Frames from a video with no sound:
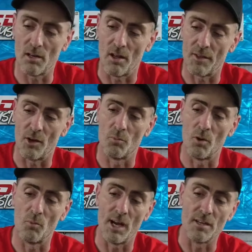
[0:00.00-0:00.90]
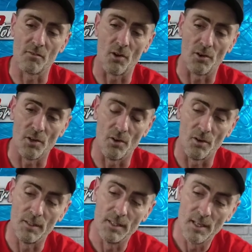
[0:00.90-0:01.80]
like the old one where you've got
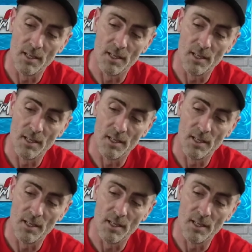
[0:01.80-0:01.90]
your